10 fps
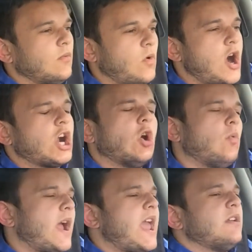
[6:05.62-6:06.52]
walk
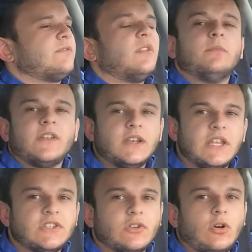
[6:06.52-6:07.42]
away from Vin
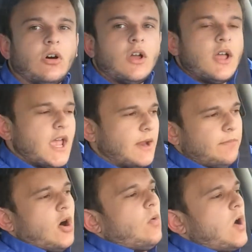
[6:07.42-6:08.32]
Diesel
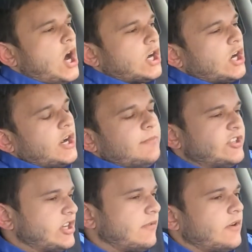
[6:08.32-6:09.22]
and Paul Walker and
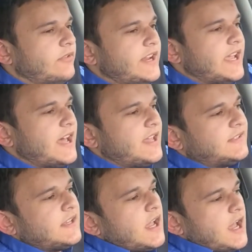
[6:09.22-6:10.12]
Michelle
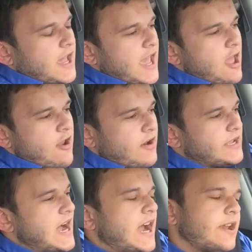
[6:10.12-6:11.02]
Rodriguez
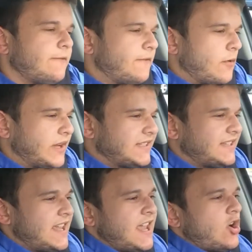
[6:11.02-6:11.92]
and kind of
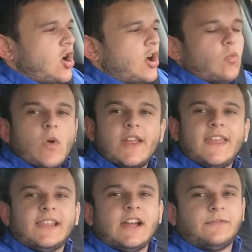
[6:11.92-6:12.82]
focus in on where
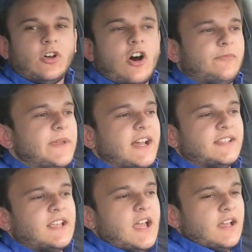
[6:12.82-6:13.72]
they left off,
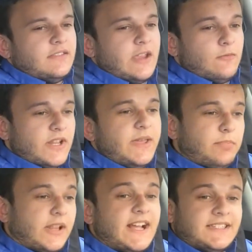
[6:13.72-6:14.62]
because they really
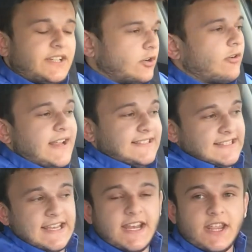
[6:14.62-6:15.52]
planted a great
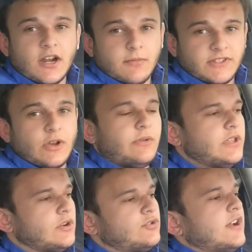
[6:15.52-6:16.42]
seed here with
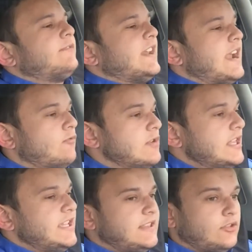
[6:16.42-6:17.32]
Tokyo Drift, and I
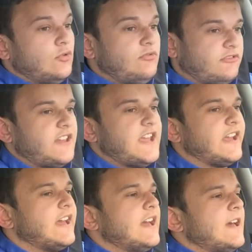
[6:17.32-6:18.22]
really do
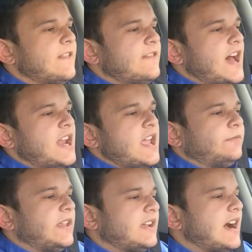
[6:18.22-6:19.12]
think that
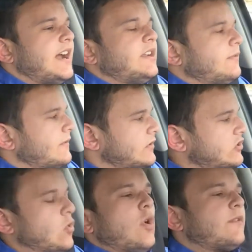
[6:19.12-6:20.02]
if they kind of
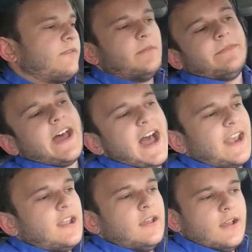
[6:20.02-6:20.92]
soared from
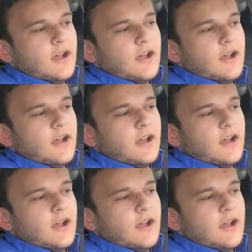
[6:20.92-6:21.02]
that,